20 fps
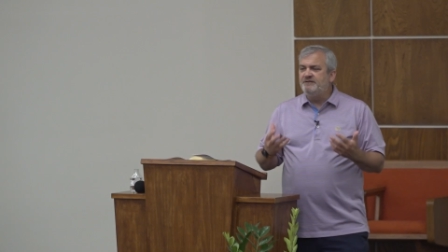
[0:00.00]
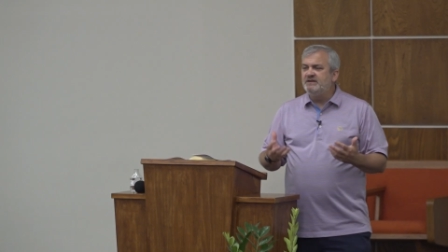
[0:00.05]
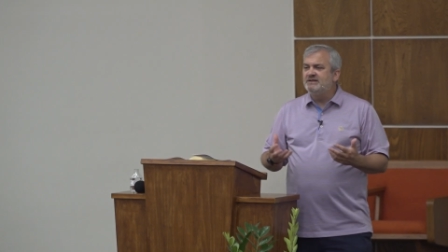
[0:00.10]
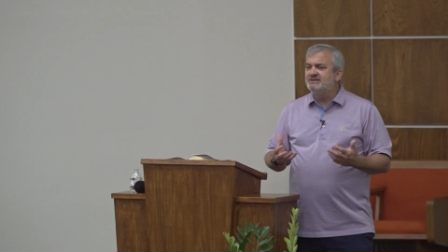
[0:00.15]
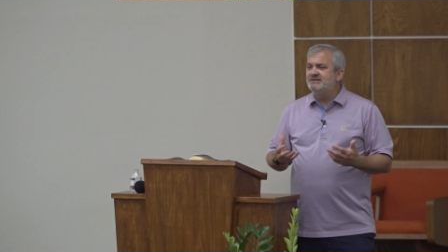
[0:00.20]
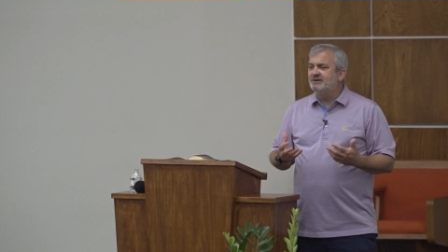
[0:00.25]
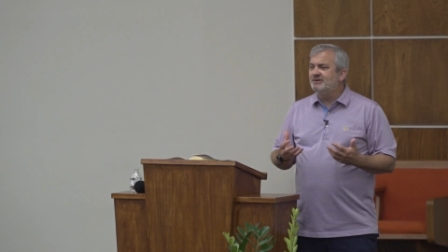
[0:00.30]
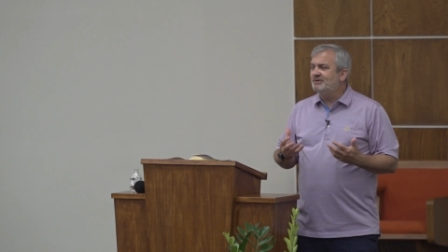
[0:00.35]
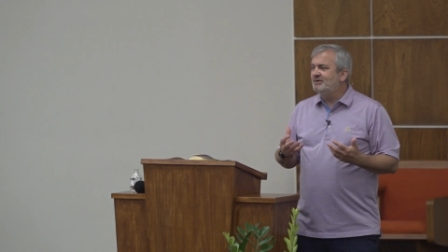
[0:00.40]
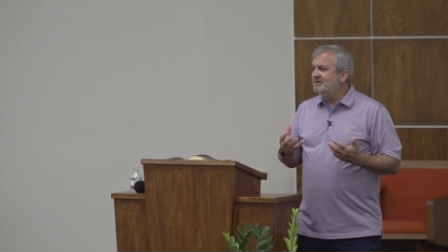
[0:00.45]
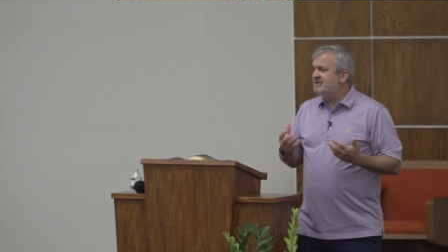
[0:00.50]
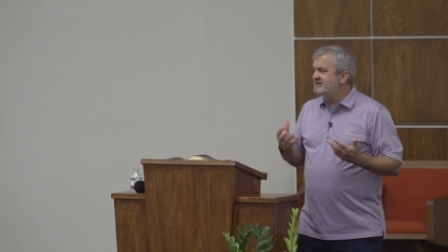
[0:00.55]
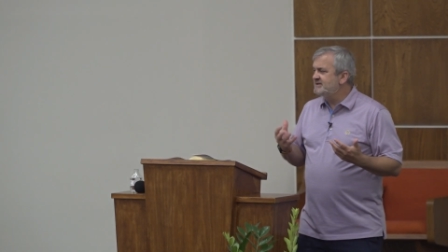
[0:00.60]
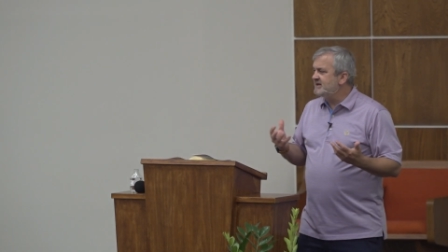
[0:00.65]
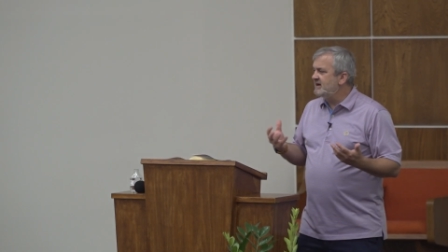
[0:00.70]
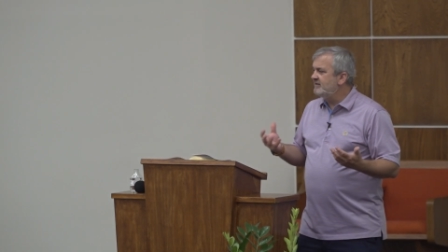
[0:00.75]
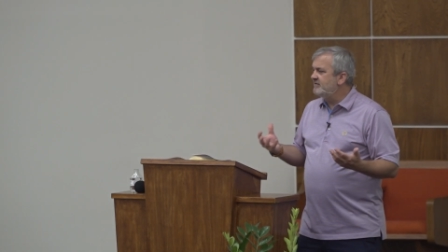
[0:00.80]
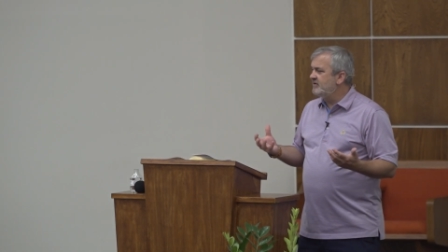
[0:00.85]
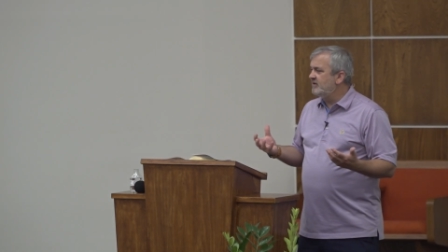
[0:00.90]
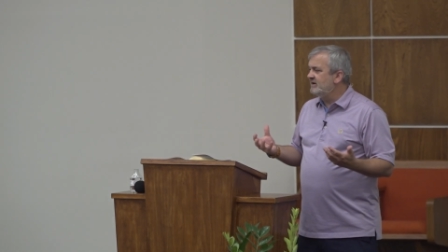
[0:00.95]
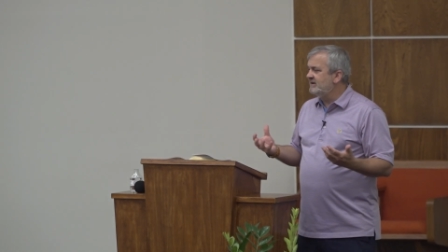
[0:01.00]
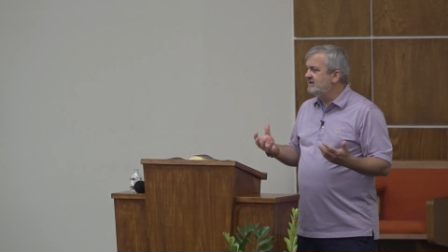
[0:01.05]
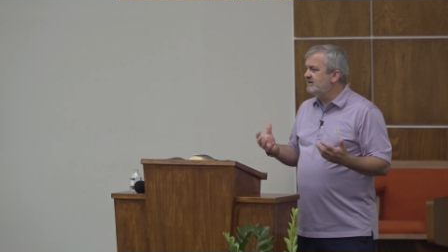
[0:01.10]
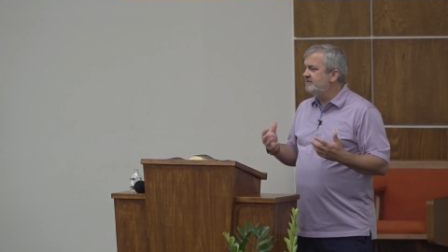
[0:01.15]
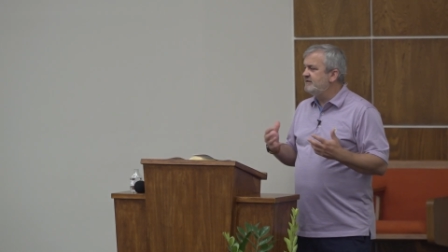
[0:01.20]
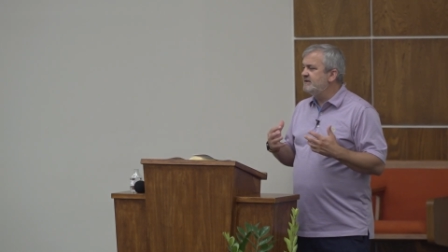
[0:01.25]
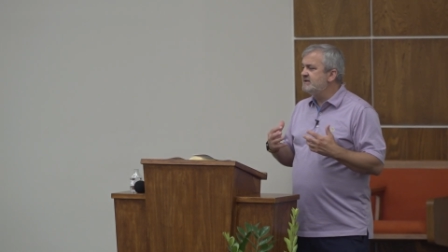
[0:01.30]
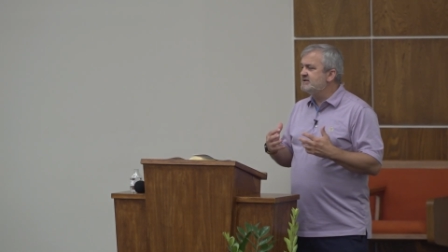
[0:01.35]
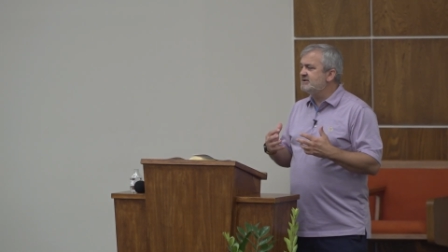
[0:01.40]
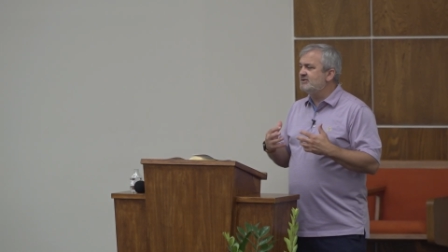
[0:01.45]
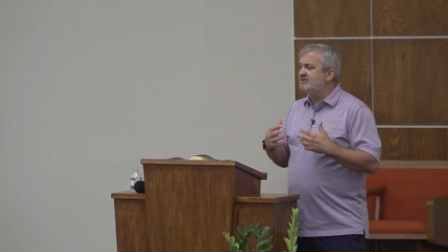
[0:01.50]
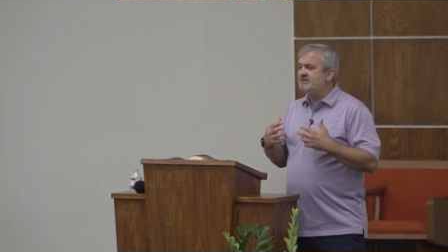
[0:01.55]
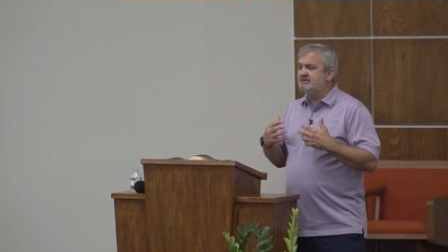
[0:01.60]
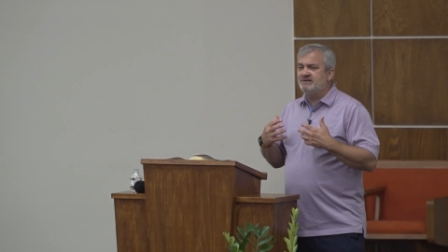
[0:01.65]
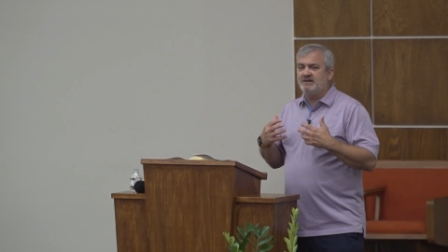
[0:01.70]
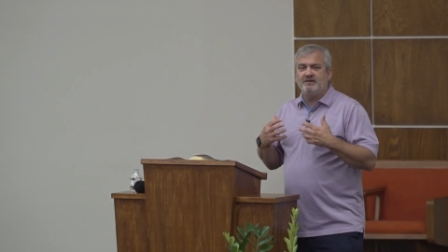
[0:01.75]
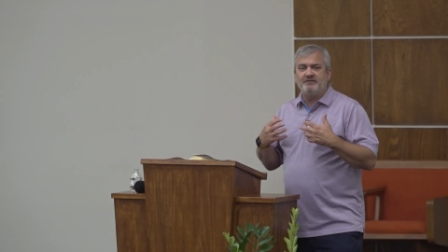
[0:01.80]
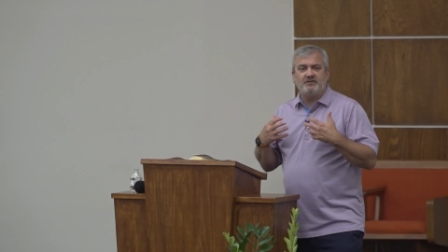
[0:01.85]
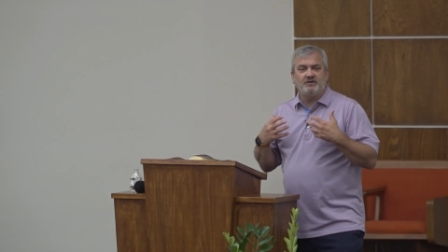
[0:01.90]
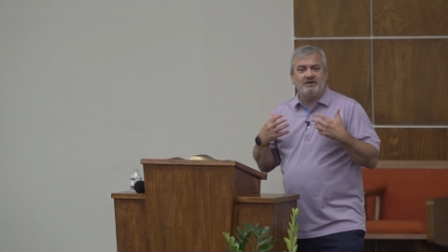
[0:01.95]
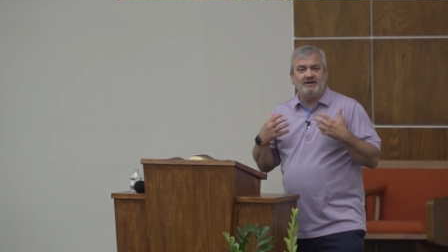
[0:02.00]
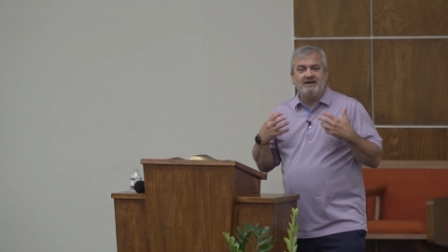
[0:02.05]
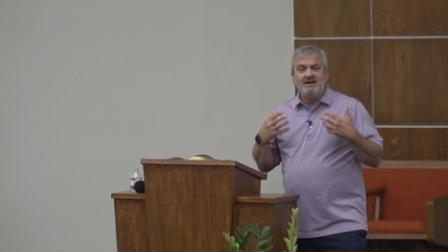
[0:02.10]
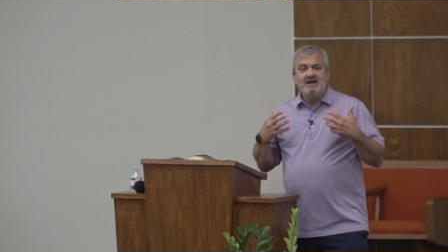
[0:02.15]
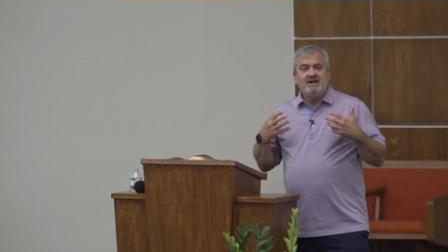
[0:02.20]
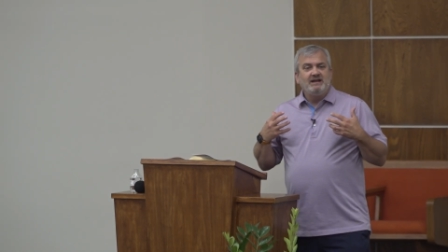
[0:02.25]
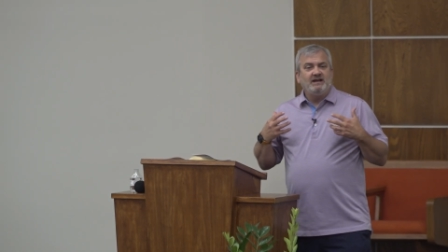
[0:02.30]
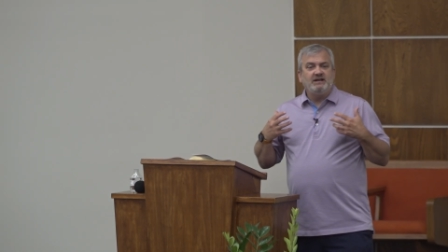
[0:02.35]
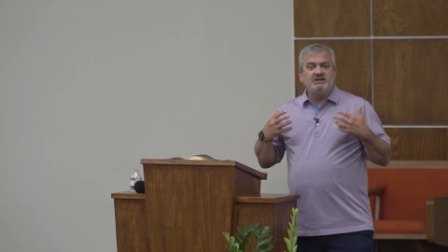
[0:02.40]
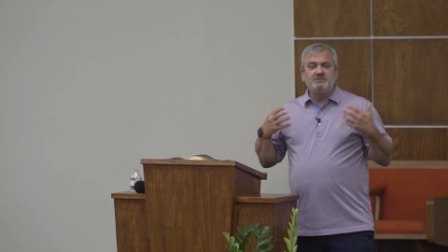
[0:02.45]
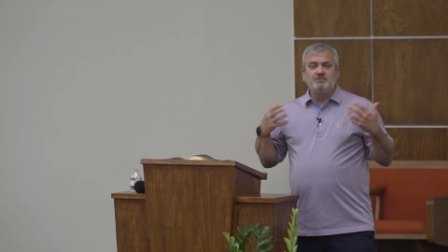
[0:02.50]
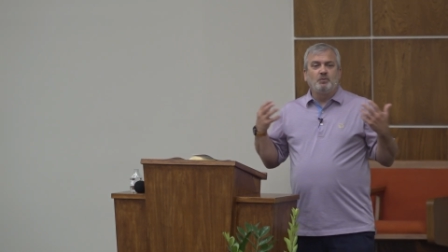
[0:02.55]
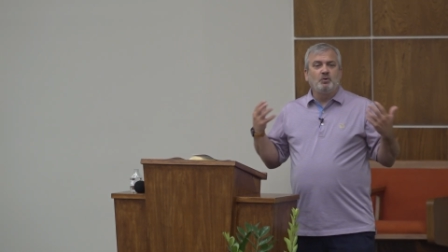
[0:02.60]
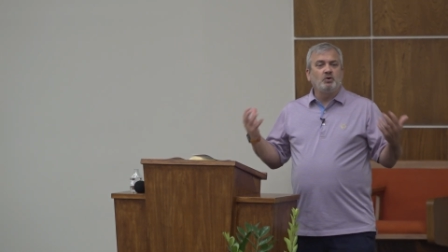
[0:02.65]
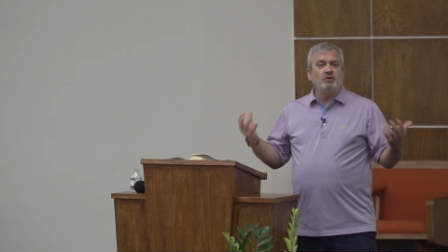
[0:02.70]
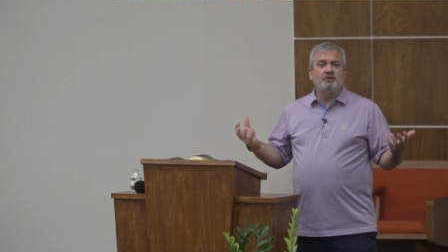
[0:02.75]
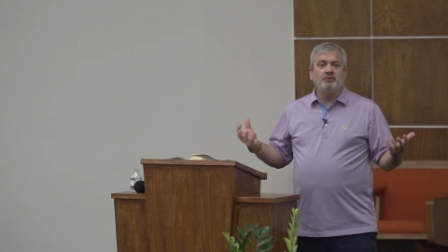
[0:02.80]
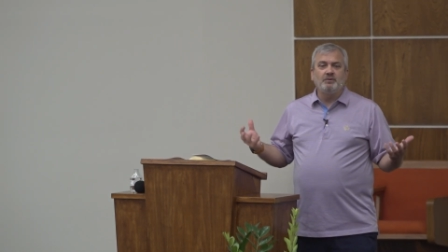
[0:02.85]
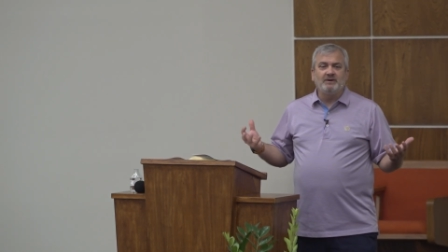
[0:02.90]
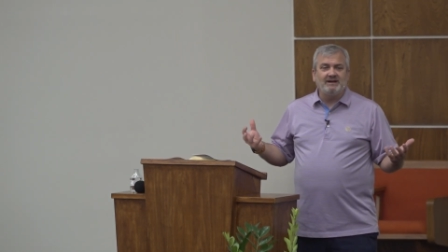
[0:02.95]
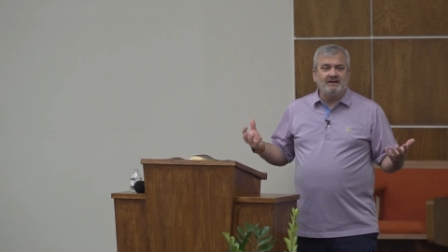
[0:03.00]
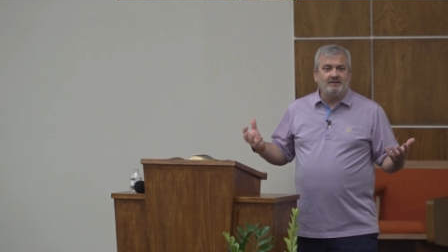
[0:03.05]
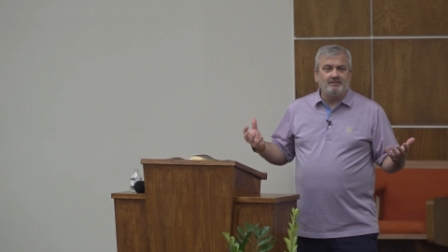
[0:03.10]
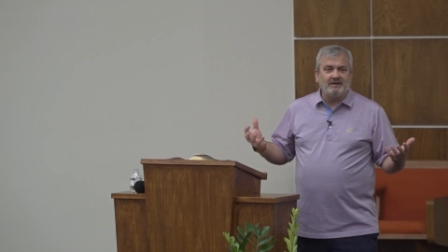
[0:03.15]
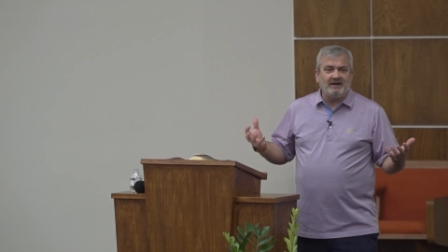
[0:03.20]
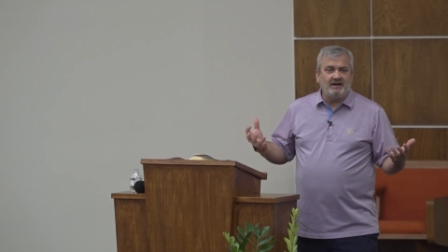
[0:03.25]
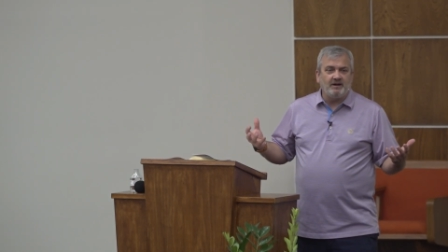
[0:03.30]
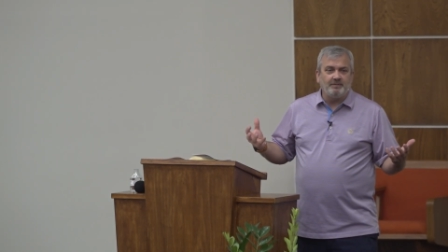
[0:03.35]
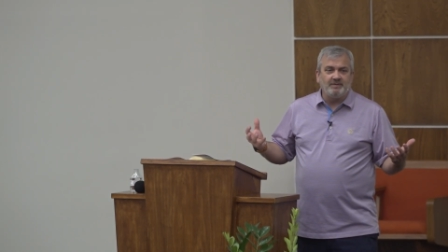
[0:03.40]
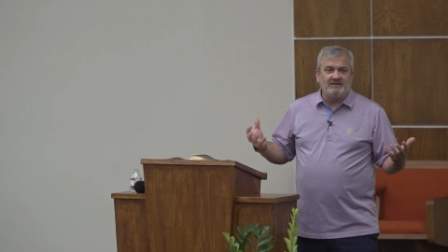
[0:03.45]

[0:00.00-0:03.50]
physical suffering. The physical suffering is more than we can bear,